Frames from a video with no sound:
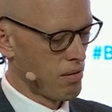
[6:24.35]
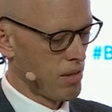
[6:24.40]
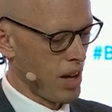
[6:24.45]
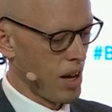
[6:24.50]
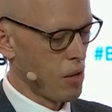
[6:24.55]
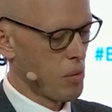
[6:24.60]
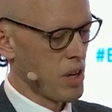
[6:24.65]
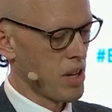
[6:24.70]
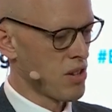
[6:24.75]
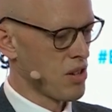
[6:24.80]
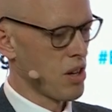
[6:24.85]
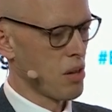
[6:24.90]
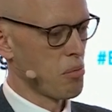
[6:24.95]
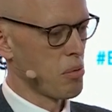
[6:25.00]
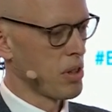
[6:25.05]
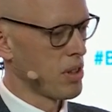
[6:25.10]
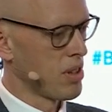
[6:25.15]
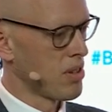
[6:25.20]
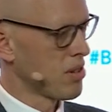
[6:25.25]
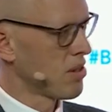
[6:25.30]
how we
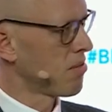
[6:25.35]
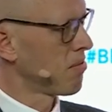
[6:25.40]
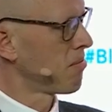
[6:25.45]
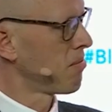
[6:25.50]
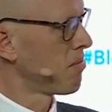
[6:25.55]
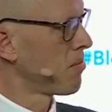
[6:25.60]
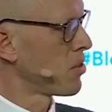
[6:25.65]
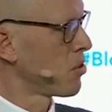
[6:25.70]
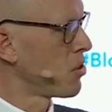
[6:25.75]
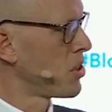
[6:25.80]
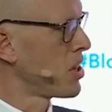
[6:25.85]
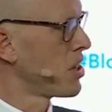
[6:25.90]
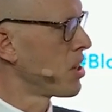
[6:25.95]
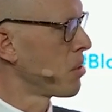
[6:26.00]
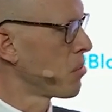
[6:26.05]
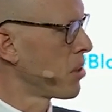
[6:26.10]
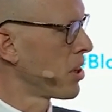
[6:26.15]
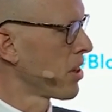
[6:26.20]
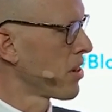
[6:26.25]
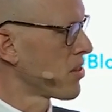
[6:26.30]
interpret this
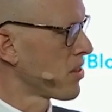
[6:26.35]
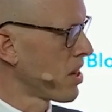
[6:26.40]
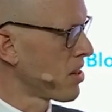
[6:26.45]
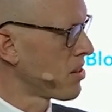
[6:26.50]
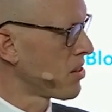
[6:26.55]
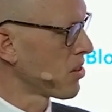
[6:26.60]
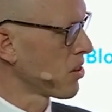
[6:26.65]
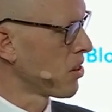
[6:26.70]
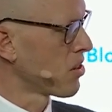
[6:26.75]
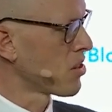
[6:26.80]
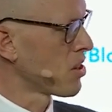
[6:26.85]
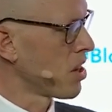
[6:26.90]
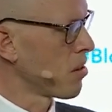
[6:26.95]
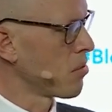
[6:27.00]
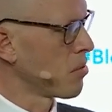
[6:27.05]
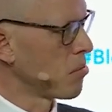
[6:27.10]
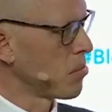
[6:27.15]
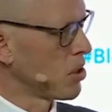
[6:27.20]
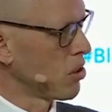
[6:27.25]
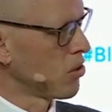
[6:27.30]
strategic market status
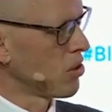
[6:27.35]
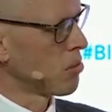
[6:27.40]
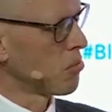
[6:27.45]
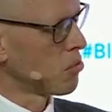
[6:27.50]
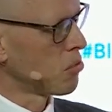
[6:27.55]
concept beyond the